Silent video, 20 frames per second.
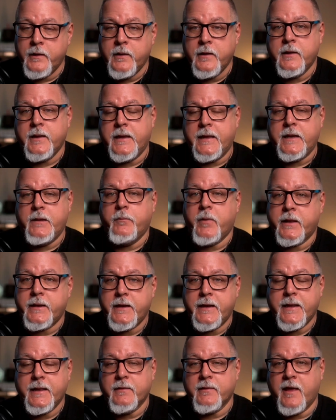anybody
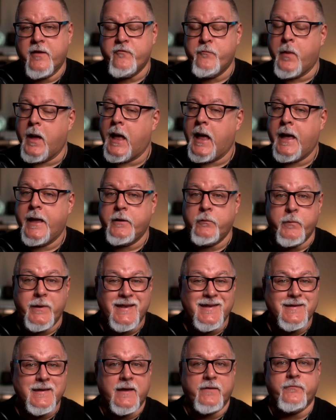to get left behind. We
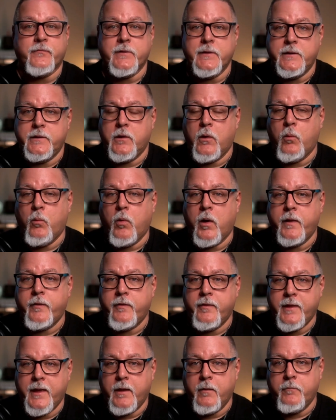definitely don't want
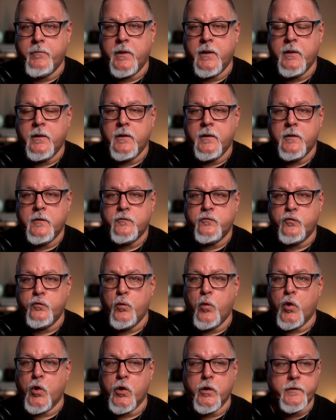them to
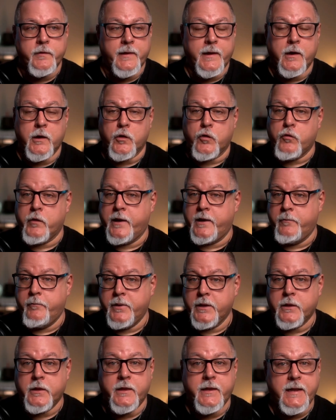hurt their
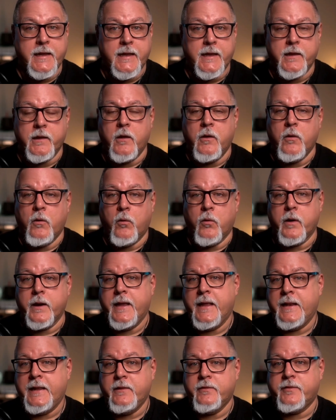credibility or
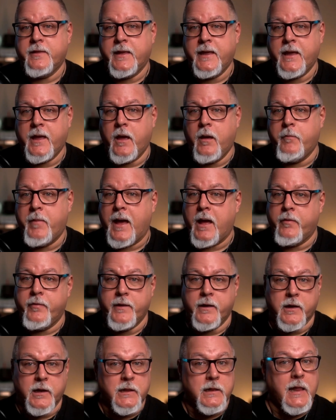anything about
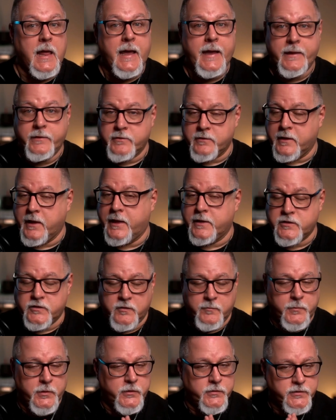their clients,
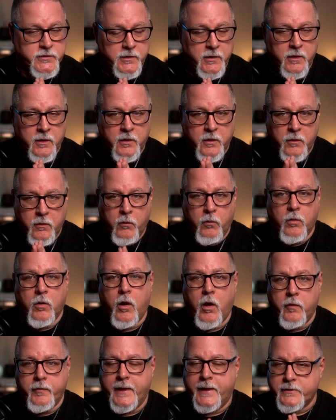customers, or
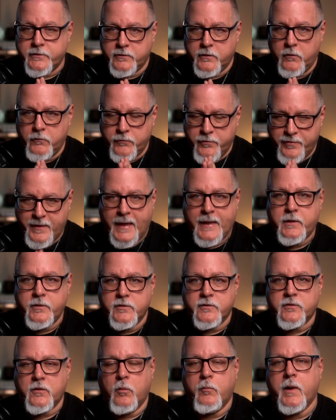all that. So thank you
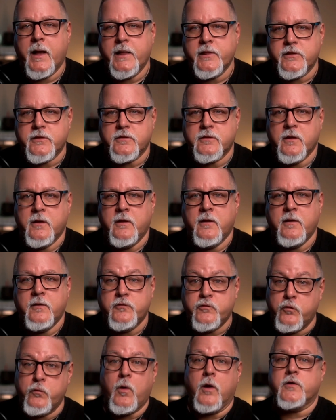so much
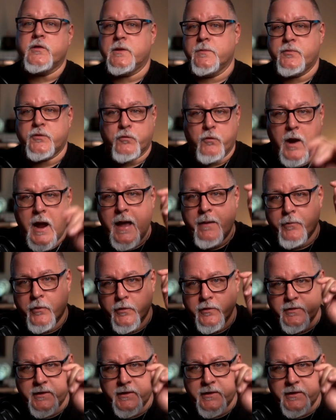to our subscribers